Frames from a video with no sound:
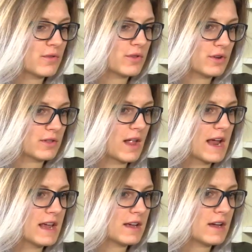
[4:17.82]
look
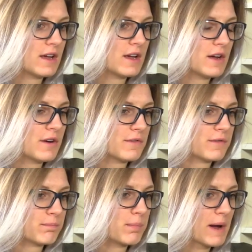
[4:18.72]
like
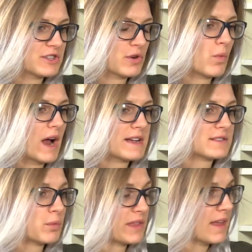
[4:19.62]

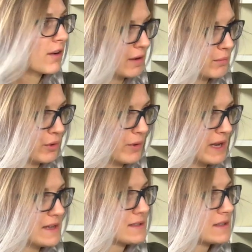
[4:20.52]
budget-wise with their
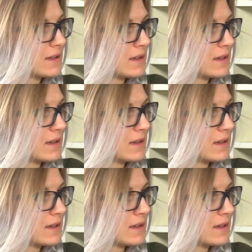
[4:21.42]
employees?